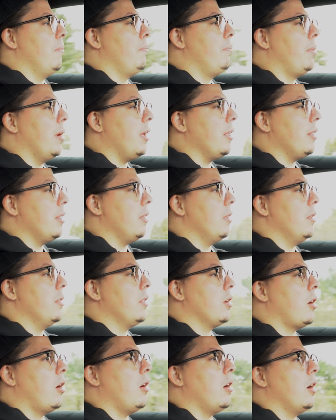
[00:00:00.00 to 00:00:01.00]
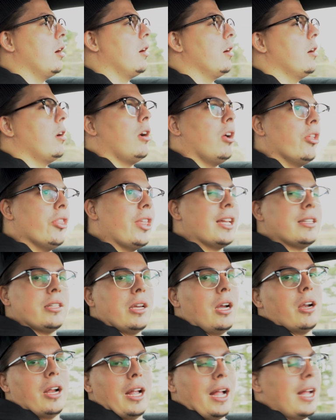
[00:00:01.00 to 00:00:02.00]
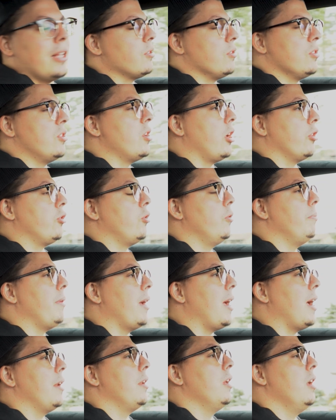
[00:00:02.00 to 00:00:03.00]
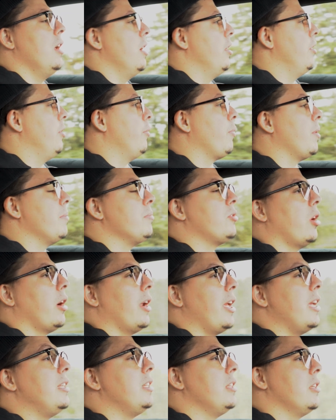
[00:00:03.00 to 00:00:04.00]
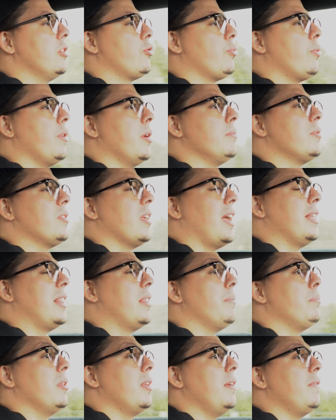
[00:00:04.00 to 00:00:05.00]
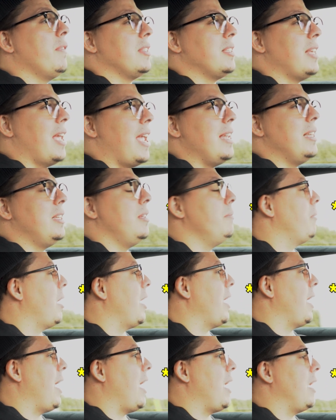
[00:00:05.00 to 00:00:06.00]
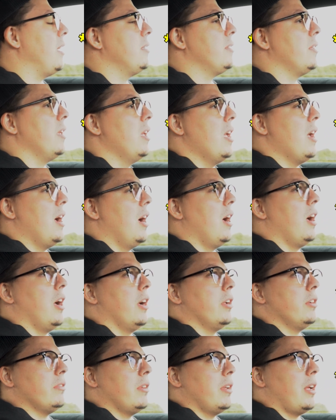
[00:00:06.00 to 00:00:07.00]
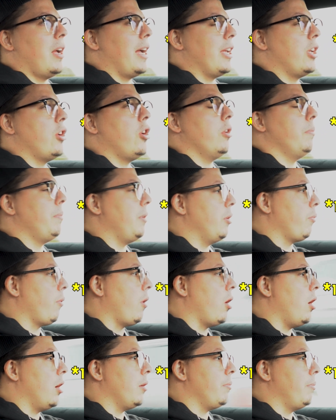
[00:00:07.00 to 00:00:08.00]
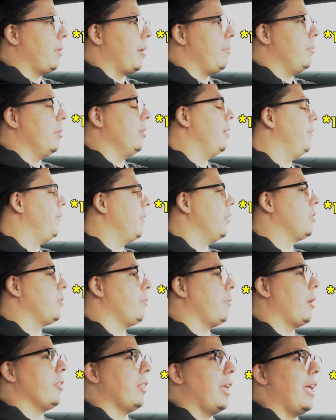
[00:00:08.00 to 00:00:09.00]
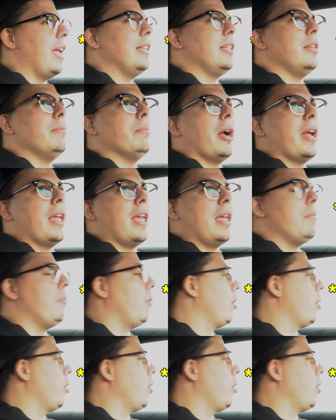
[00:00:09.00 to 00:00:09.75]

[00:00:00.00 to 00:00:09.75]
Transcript: but the car on that tire handles not too bad. The rims are 18-inch rims. I believe it's 18 by 8. I could be wrong, but I believe it's around the 18 by 8